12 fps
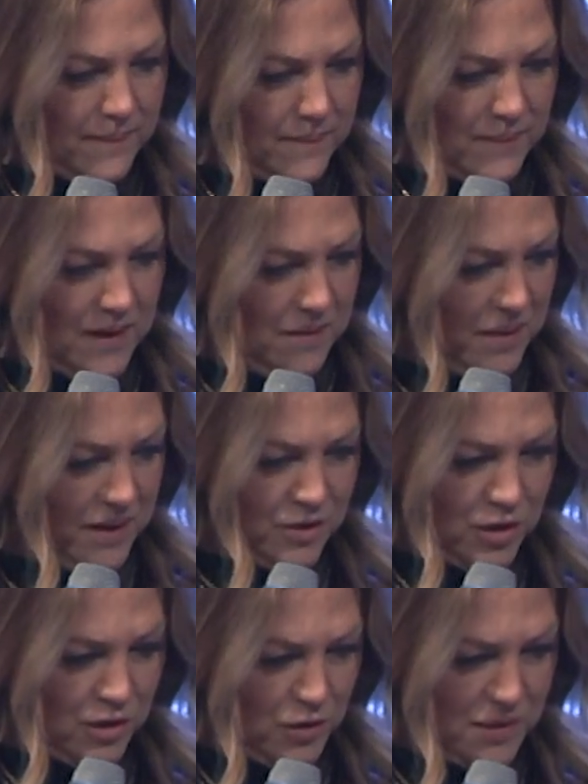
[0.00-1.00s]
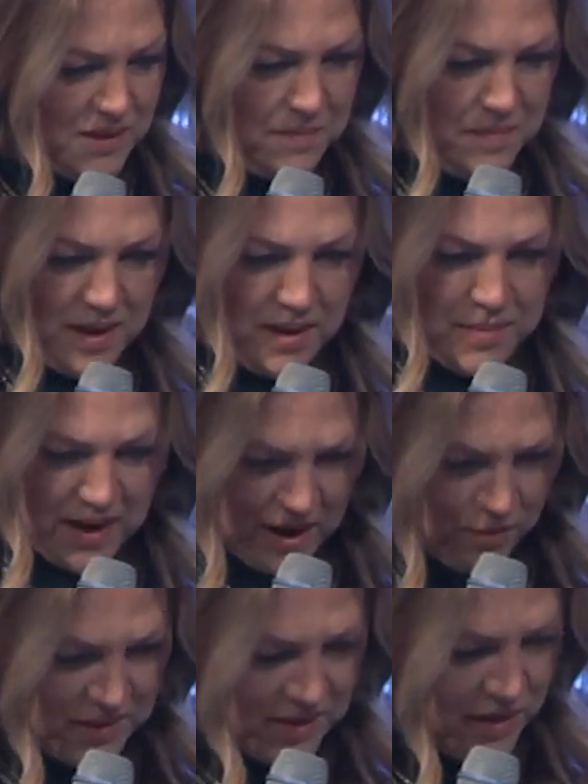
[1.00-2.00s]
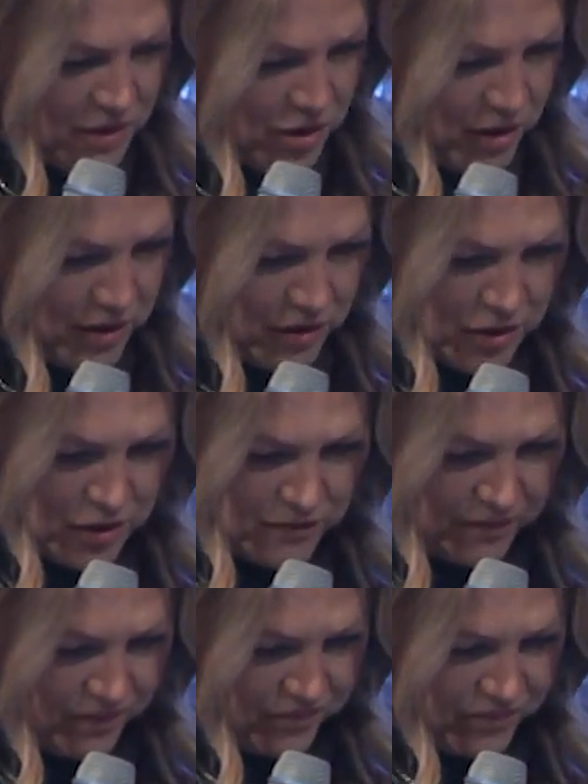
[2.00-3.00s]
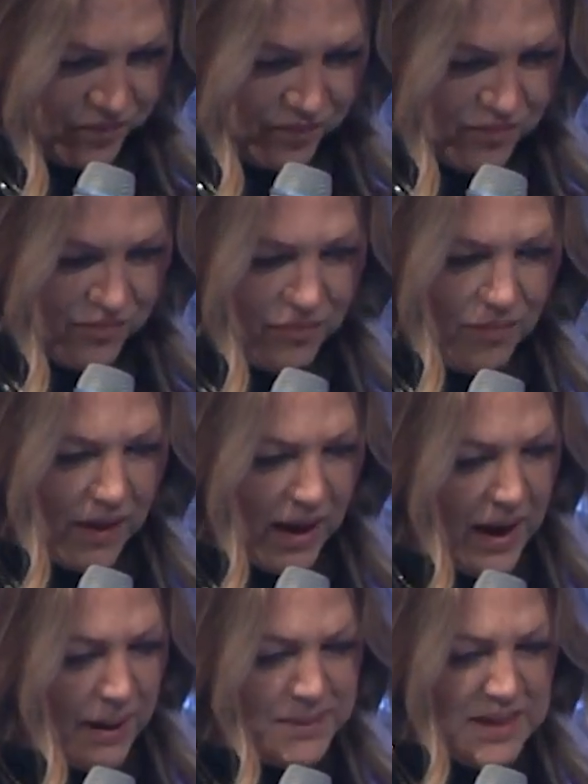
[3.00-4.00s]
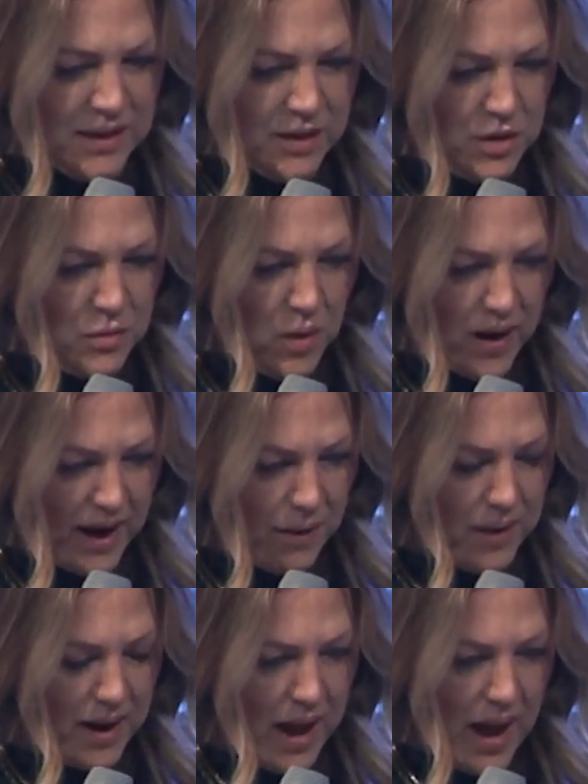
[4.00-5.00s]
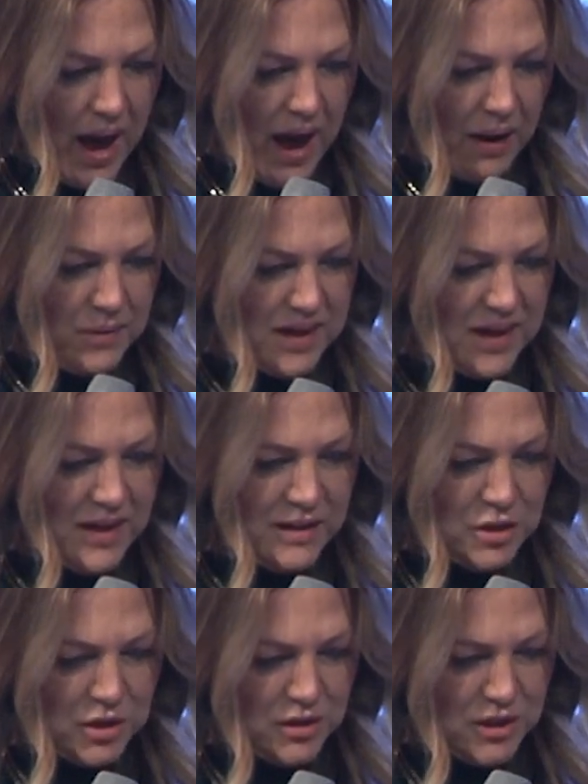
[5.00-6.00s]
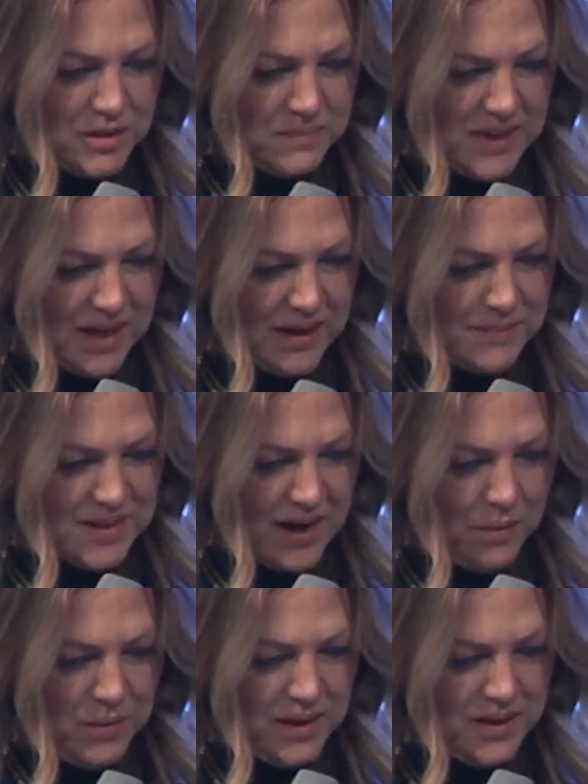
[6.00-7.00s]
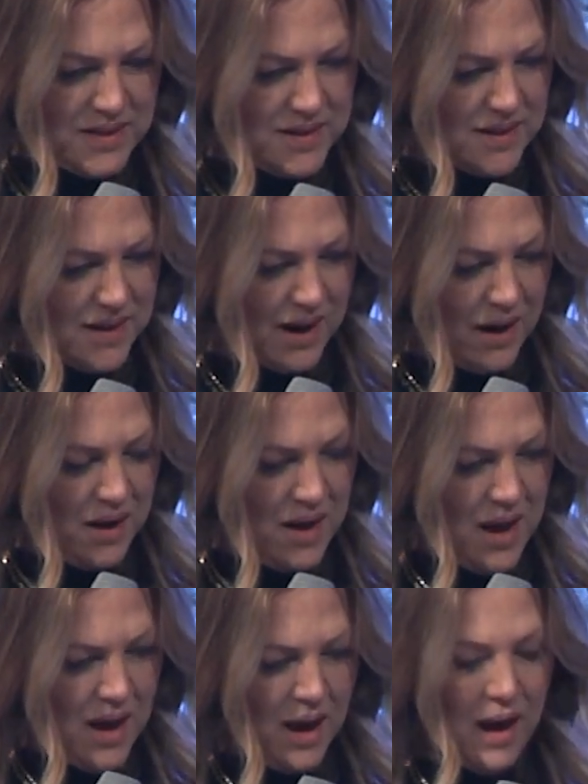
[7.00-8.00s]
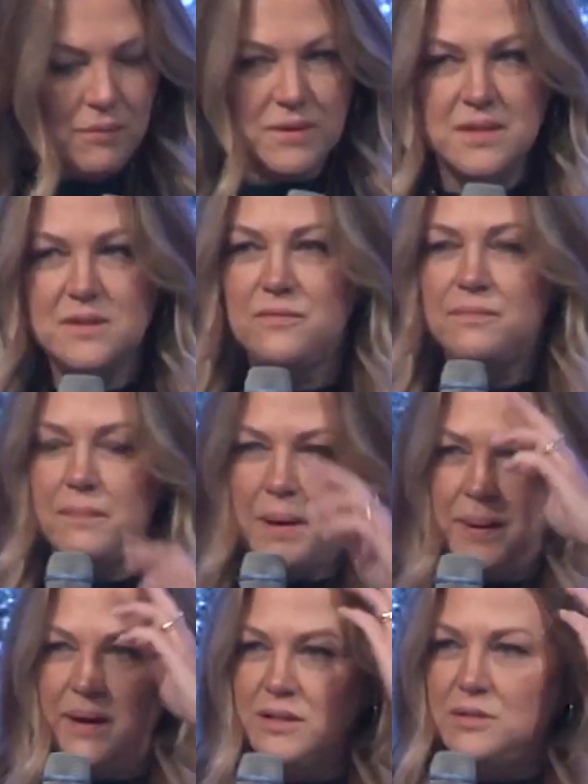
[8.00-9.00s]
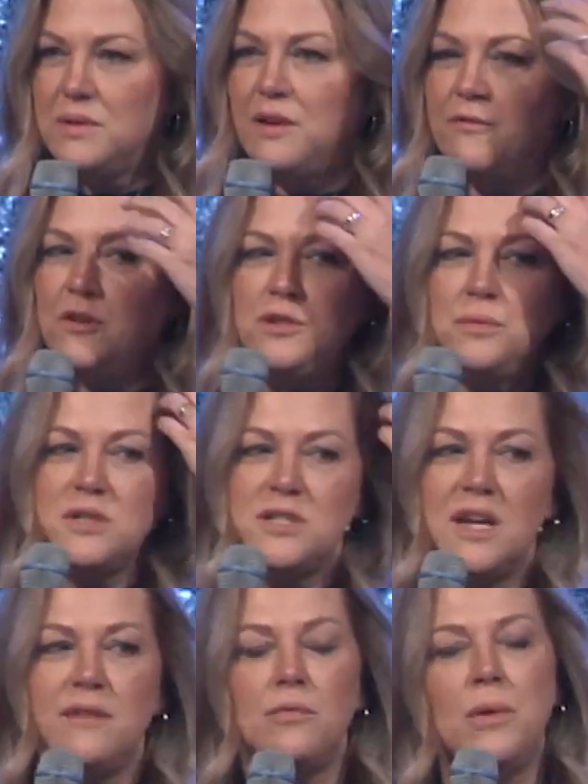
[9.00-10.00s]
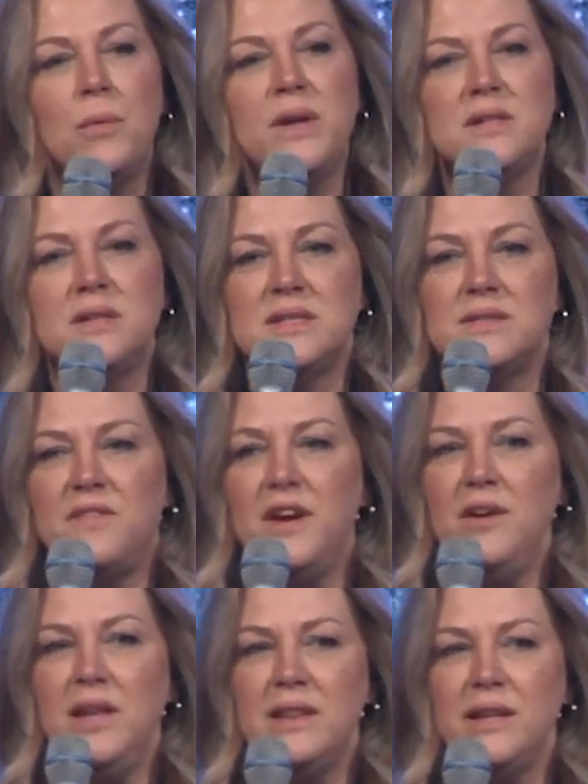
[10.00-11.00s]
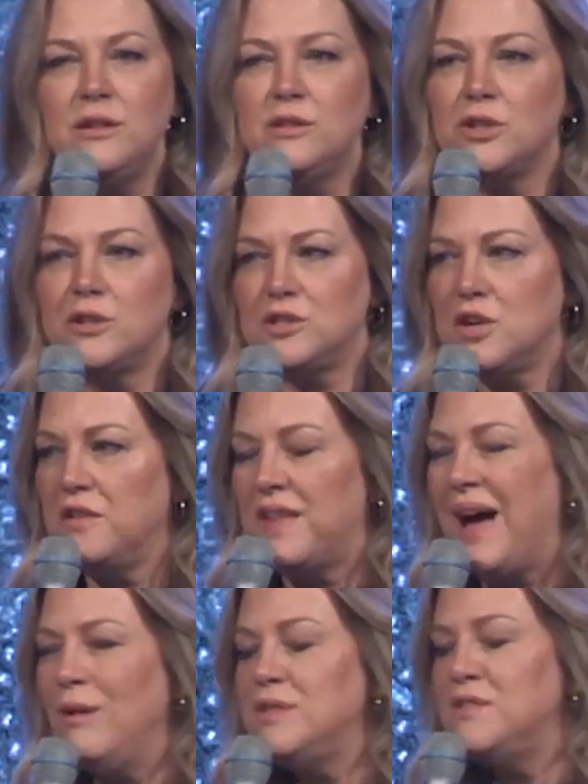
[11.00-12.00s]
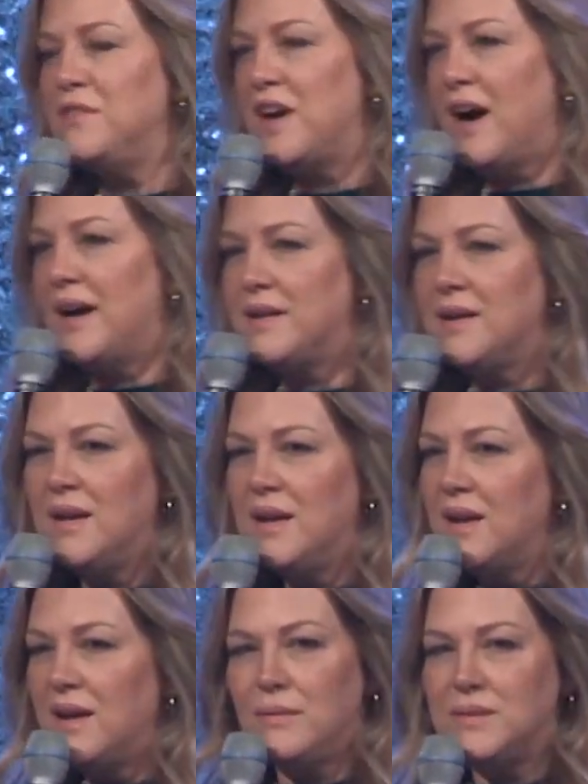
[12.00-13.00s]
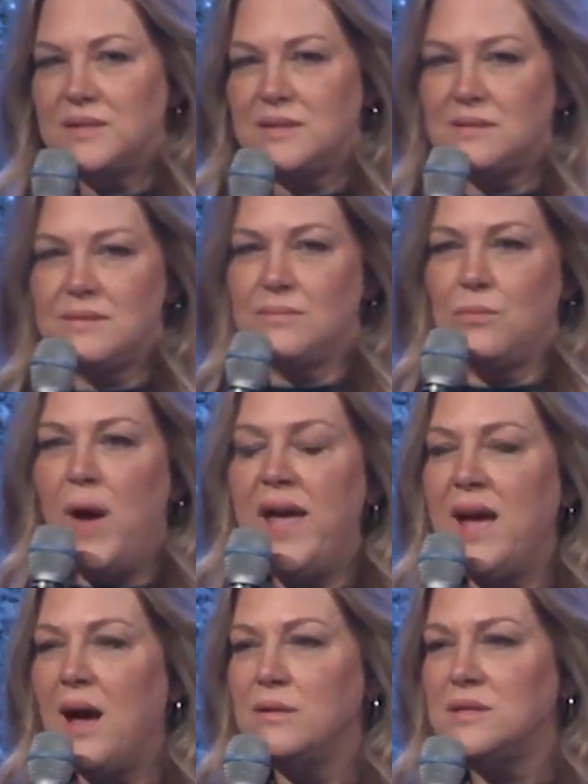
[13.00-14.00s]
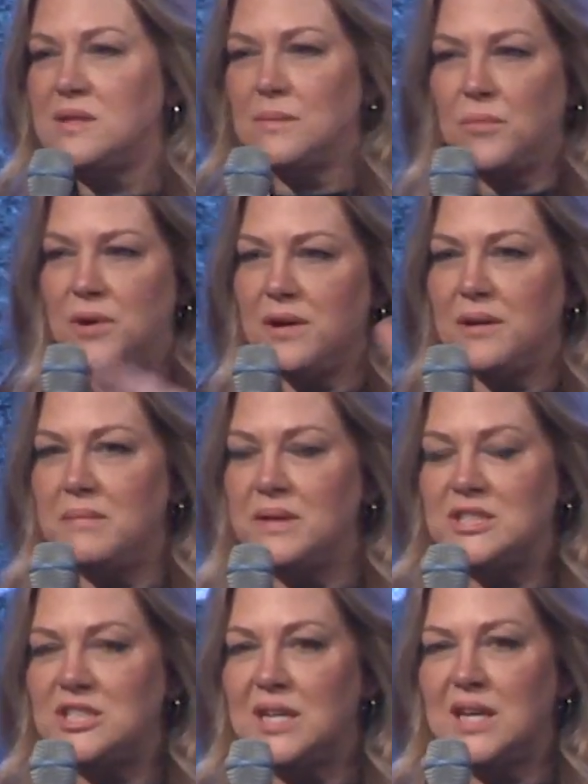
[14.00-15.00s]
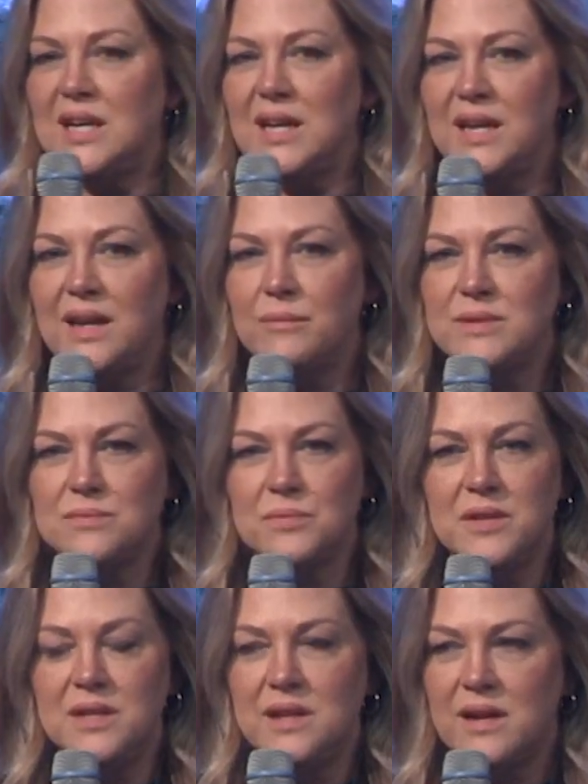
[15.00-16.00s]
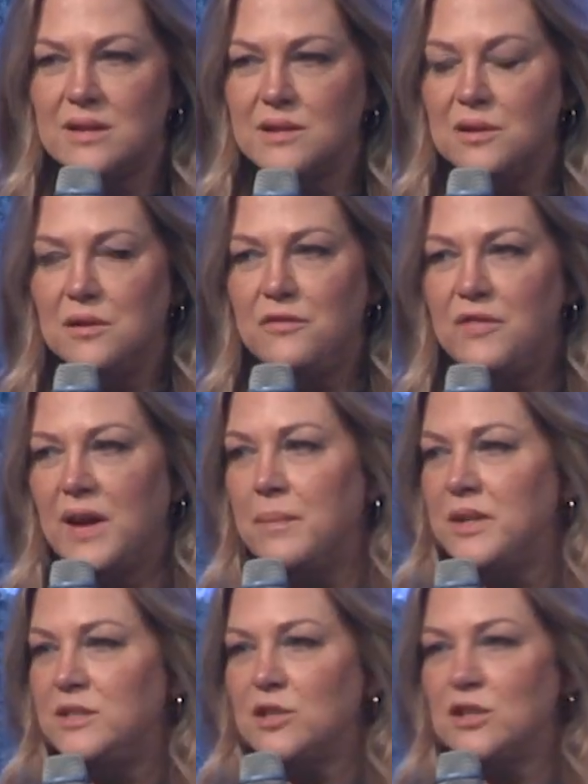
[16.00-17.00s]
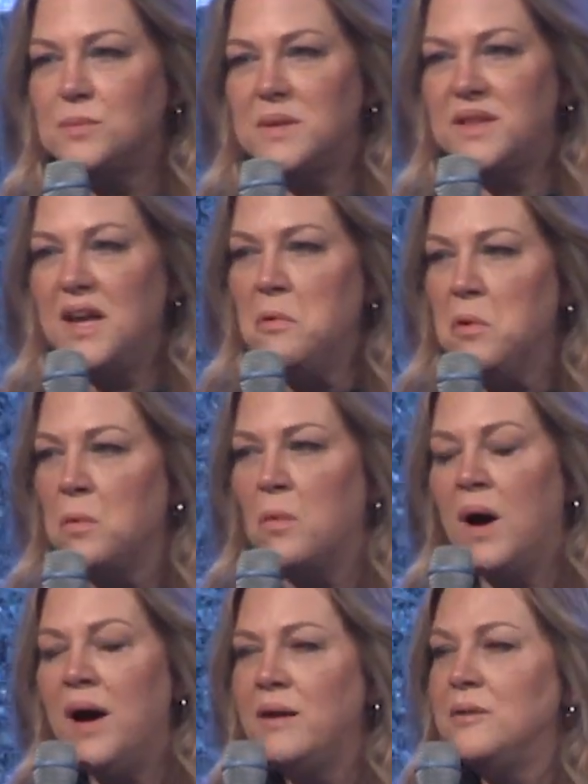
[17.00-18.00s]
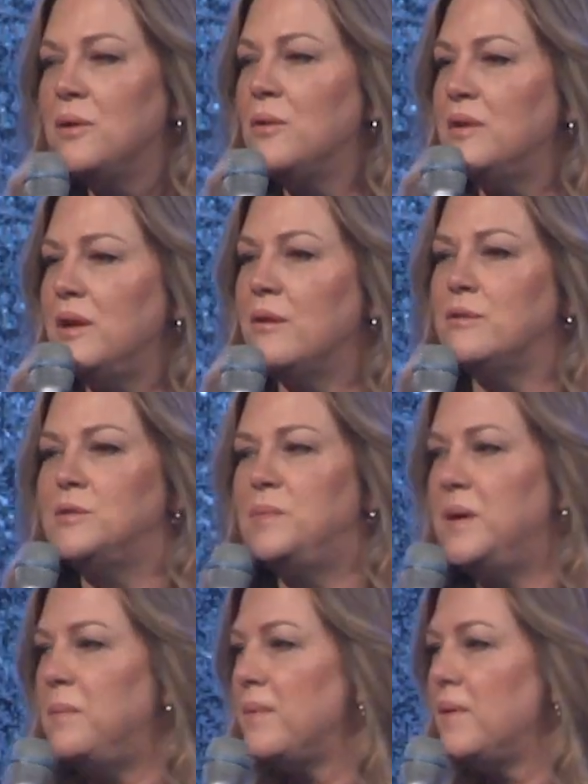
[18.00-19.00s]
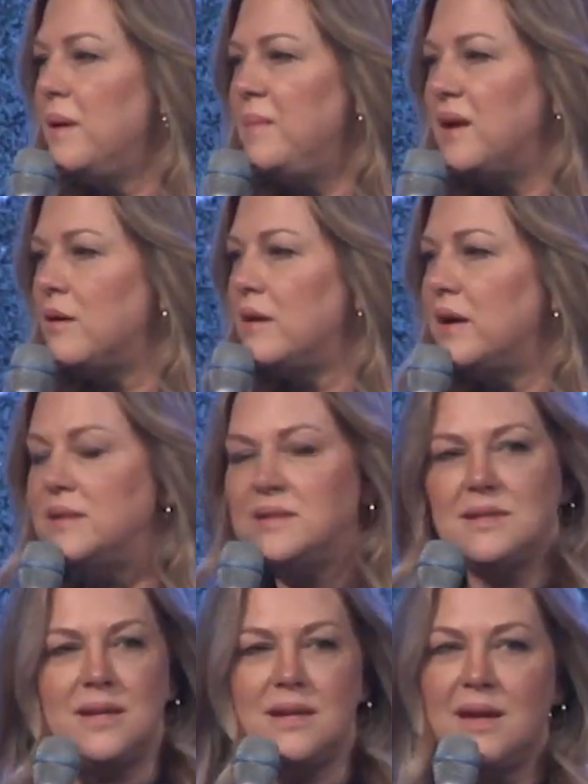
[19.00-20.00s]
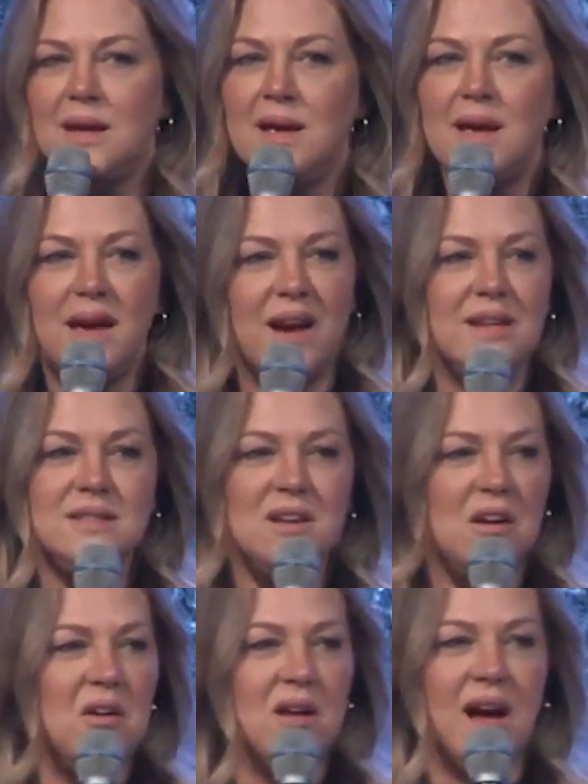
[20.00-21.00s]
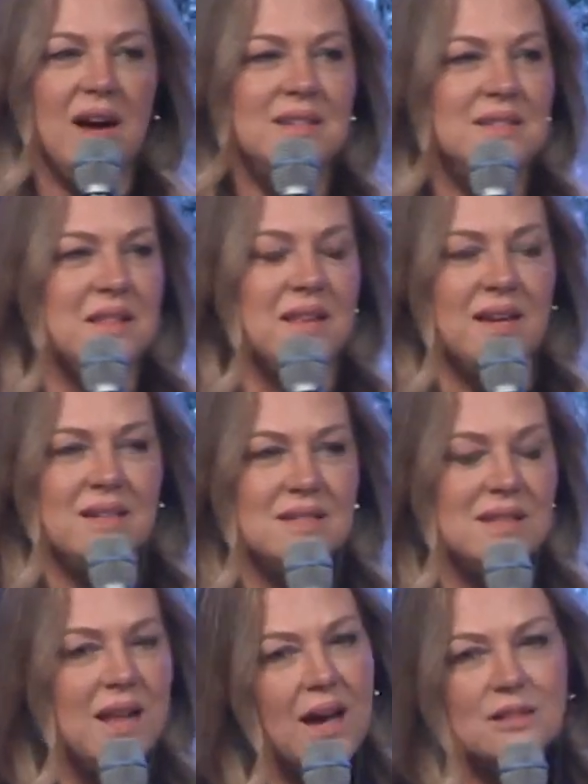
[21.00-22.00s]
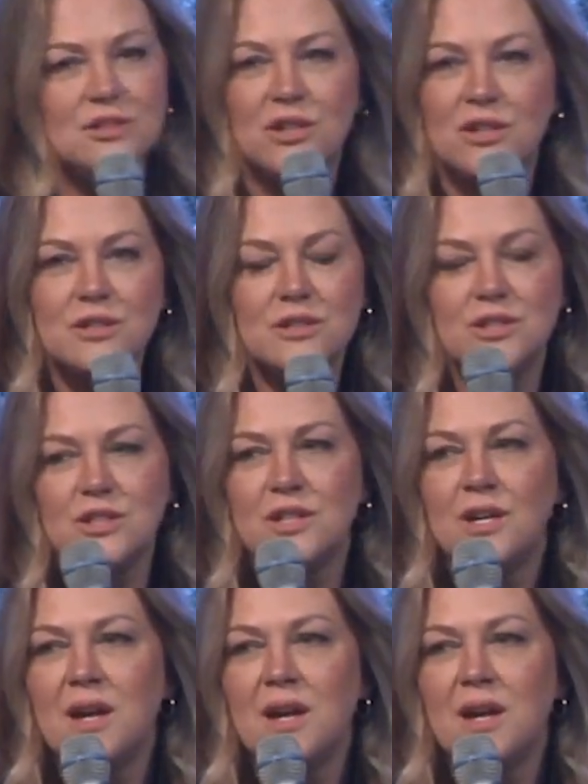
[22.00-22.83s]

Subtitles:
Didn't mean church was in me, but I was in church. And I'm telling you what, I would get in church sometimes and I would listen. And I was, my parents, when they first were saved, we went to this very little church called the House of God. And it was way out somewhere in Michigan. And it was really like a little family church, but they were wild Holy Ghost people. I mean, crazy. And I saw all kinds of things in that church.